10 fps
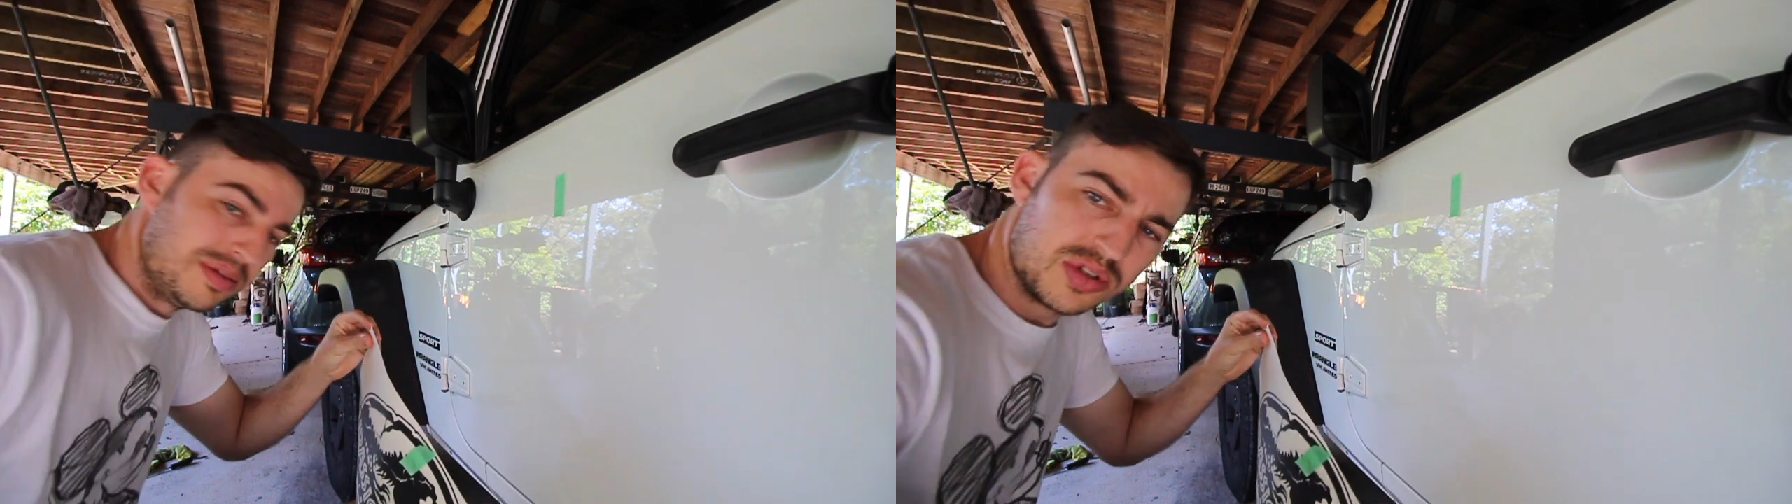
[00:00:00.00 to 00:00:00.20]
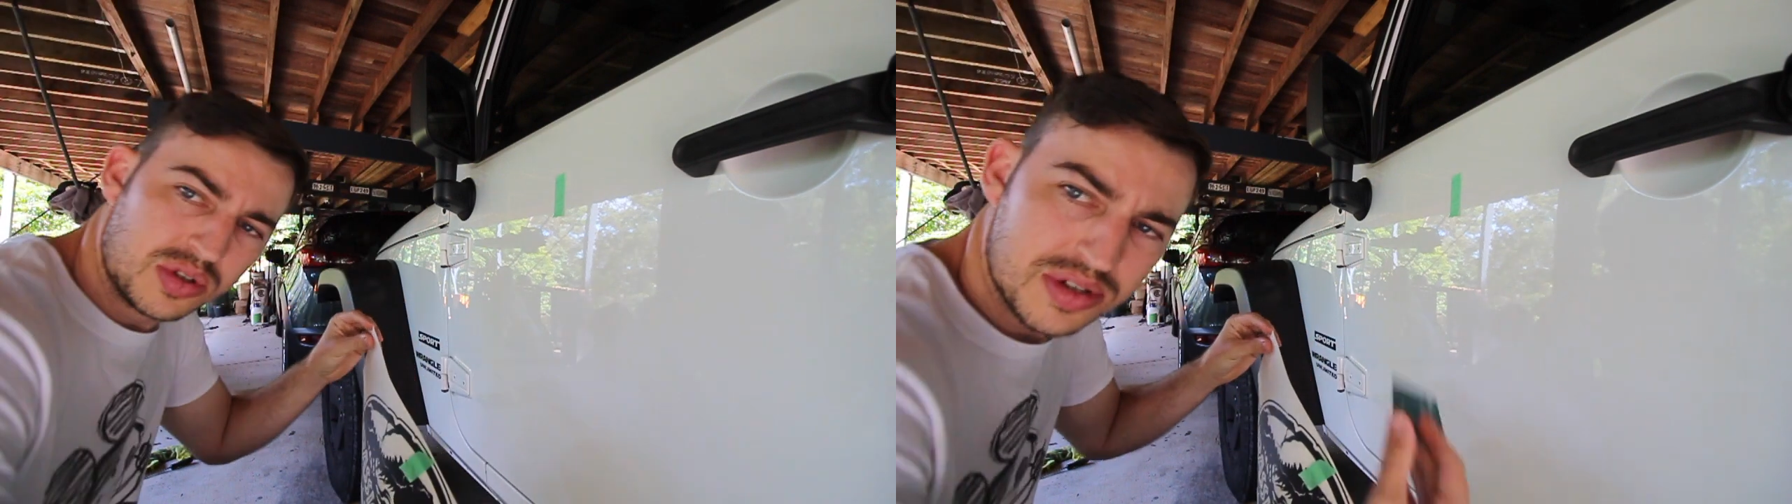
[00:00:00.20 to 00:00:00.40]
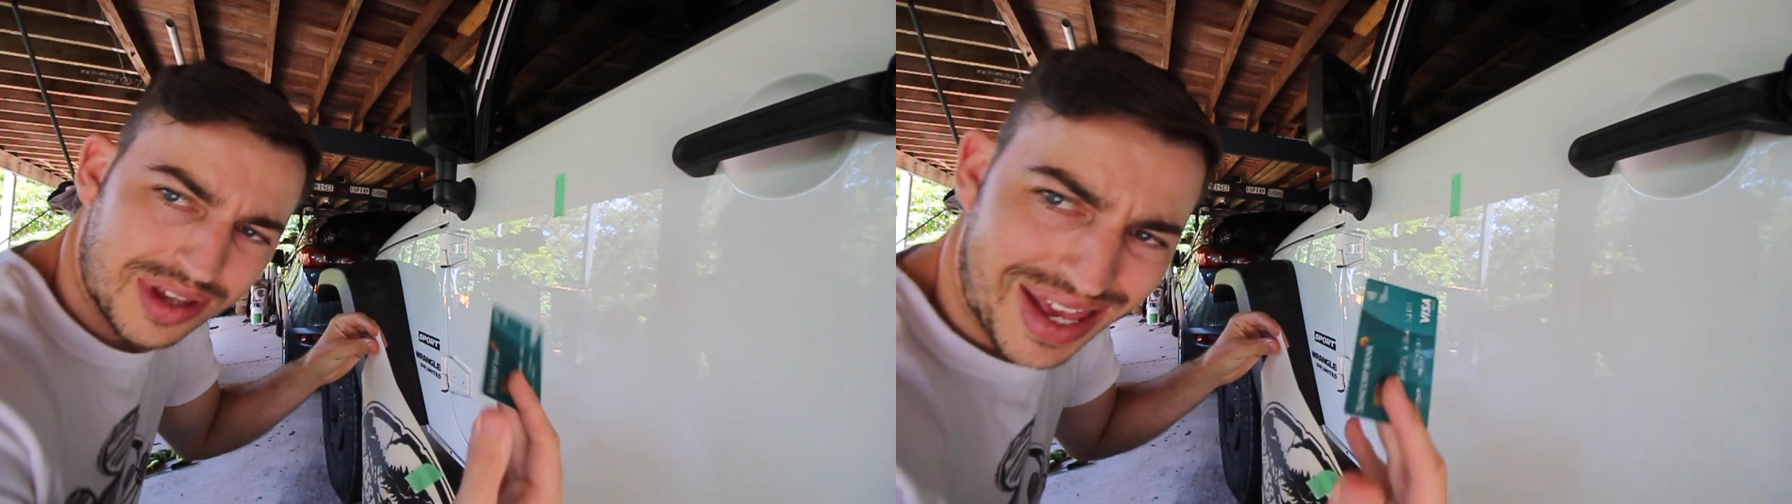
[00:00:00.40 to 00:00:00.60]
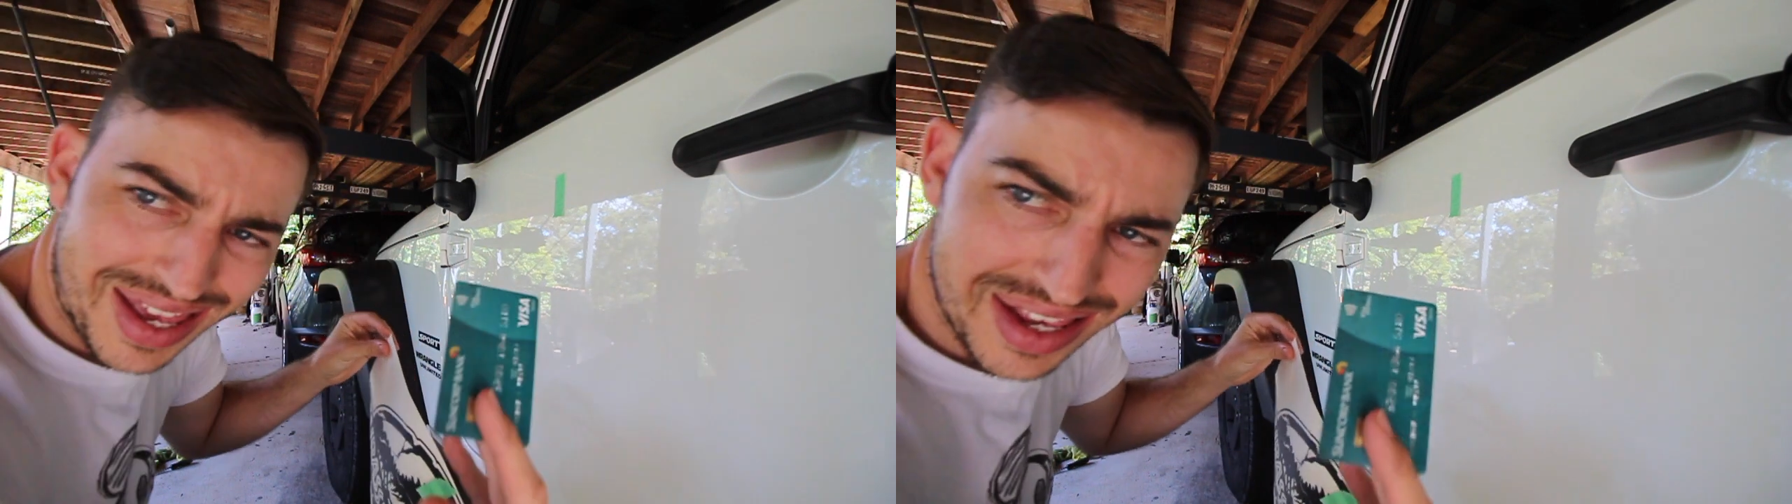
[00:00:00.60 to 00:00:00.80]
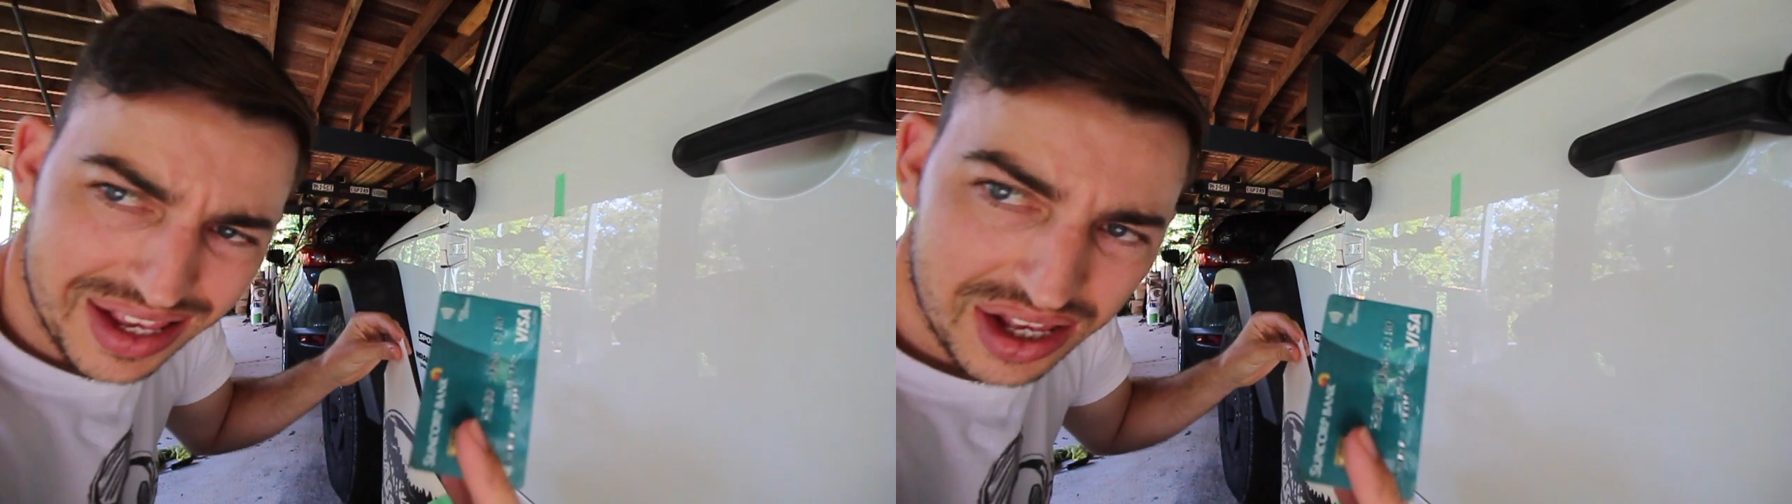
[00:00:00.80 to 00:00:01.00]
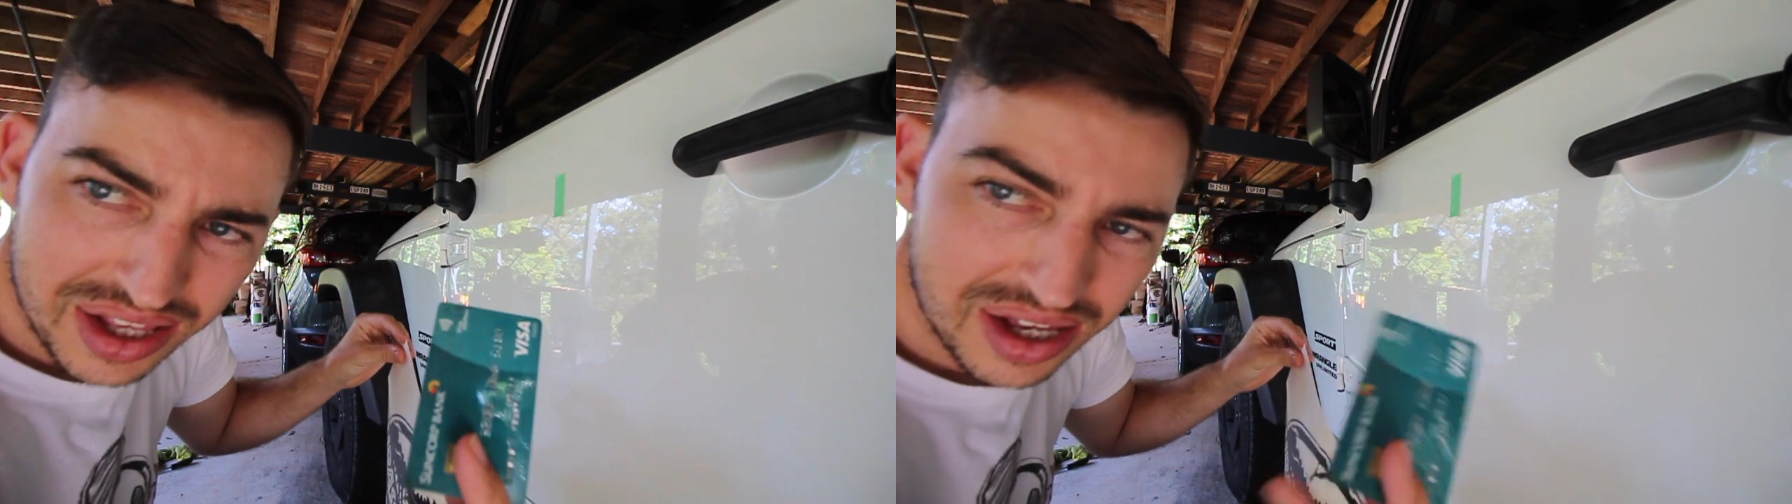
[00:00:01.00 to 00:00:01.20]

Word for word: just using a